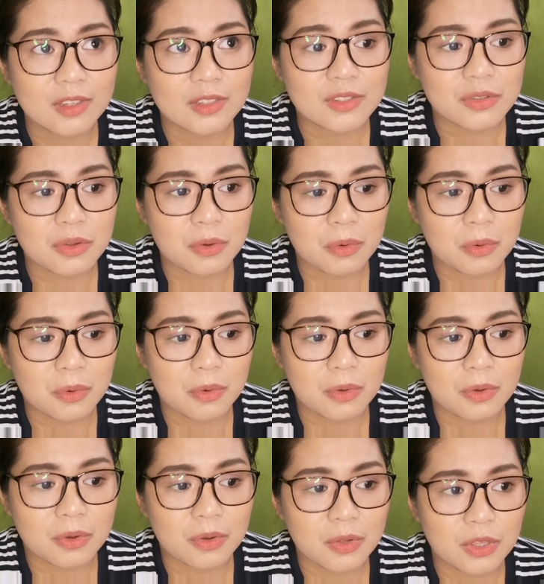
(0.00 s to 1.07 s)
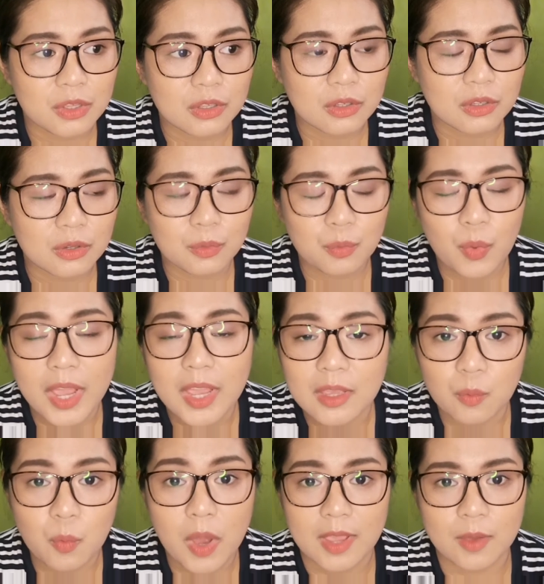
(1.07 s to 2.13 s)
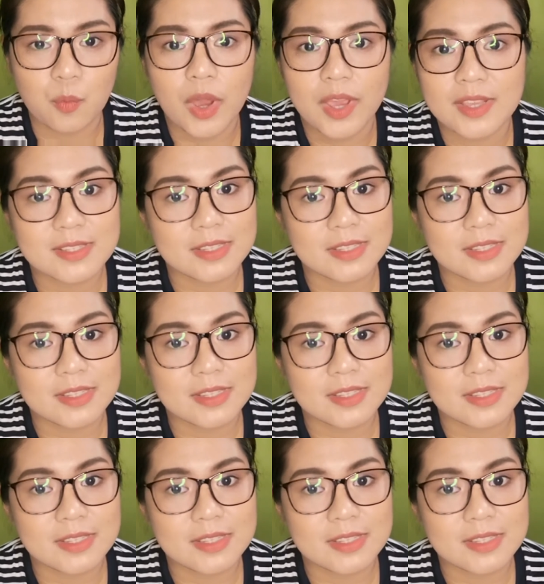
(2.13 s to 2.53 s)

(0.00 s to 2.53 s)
So why